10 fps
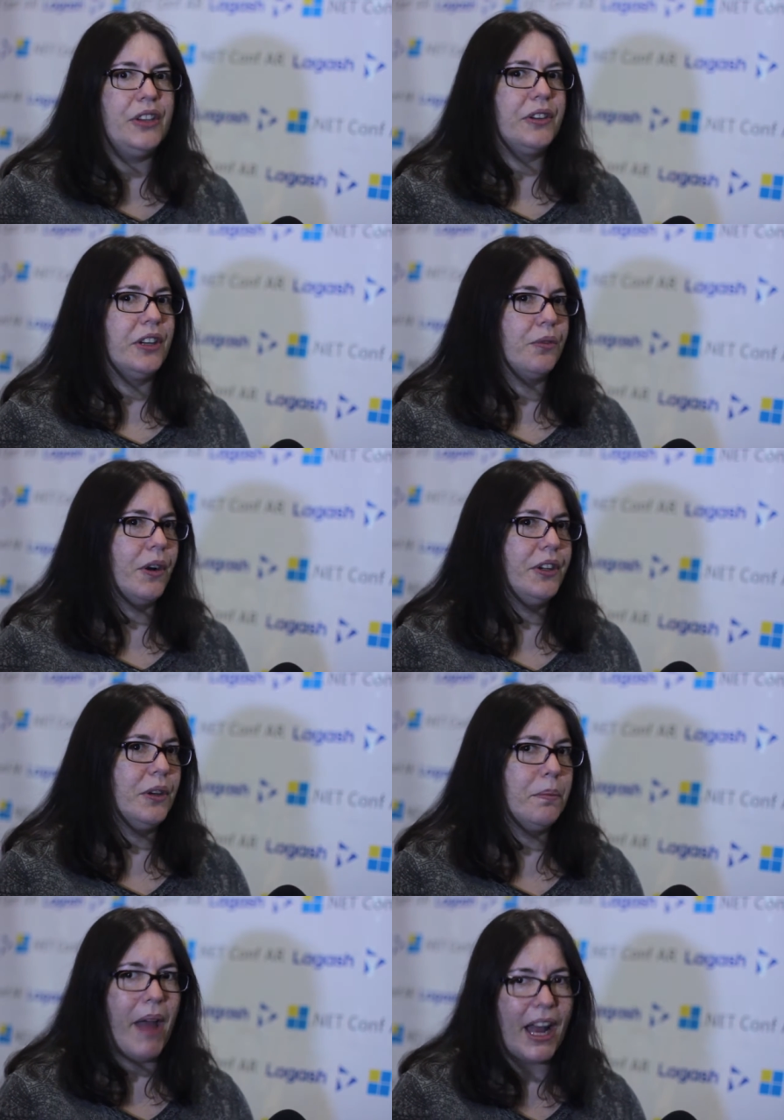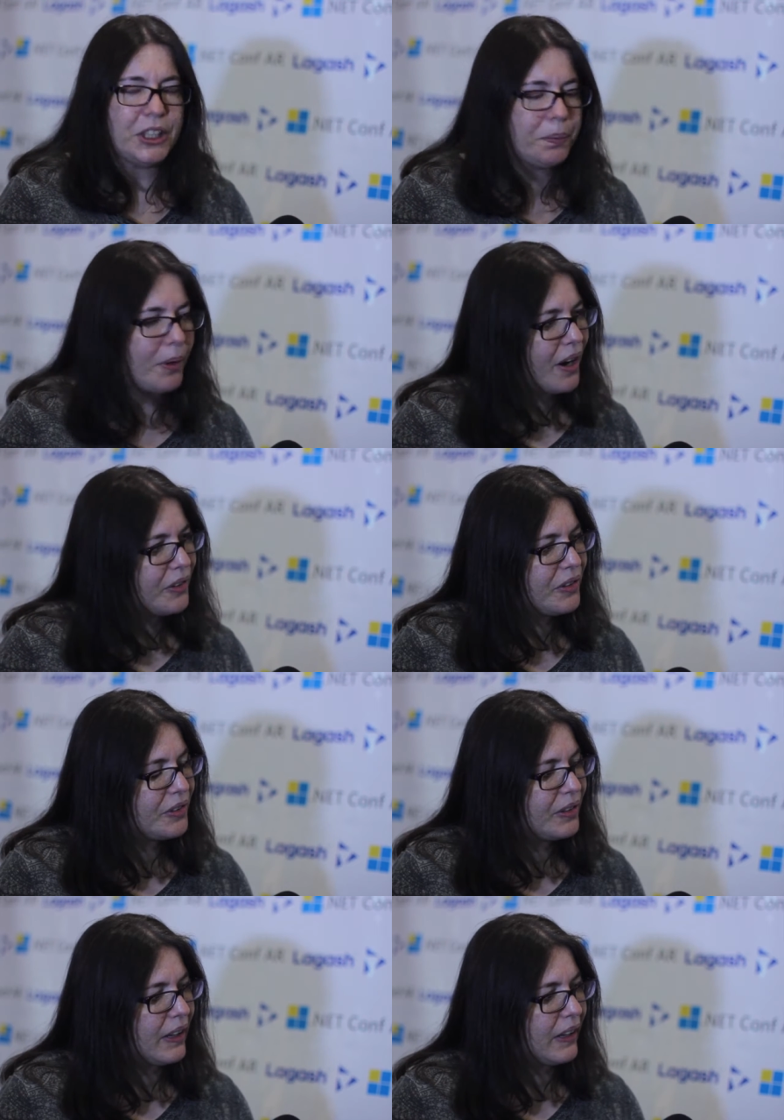you can run your batch
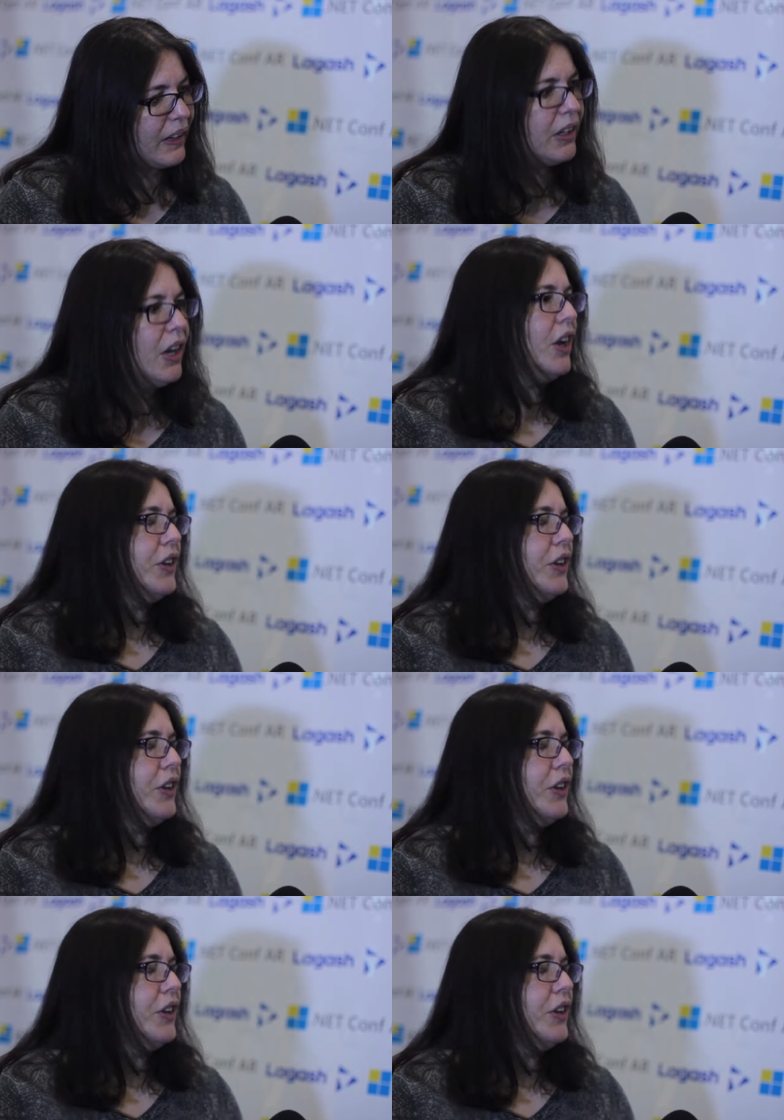processing,